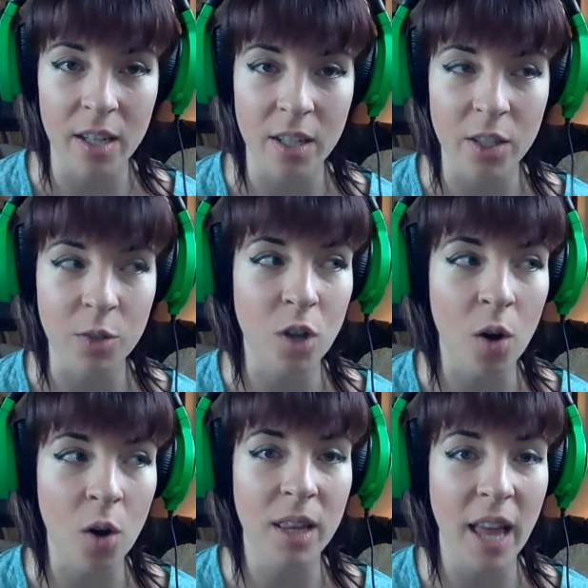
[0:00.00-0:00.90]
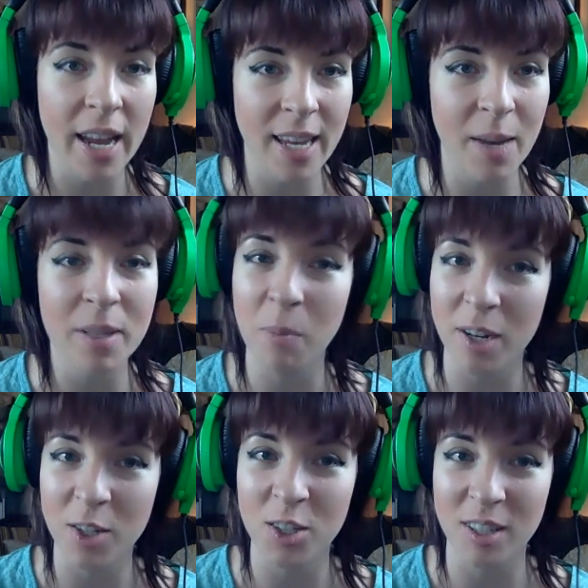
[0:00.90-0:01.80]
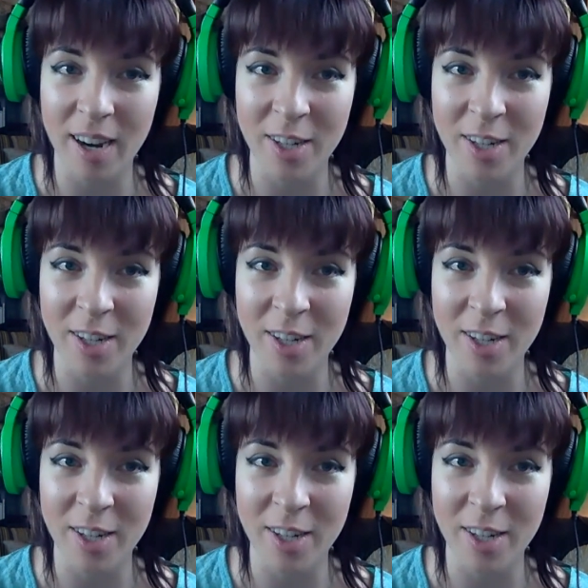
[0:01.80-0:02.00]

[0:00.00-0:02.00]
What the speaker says: You don't like him as much as I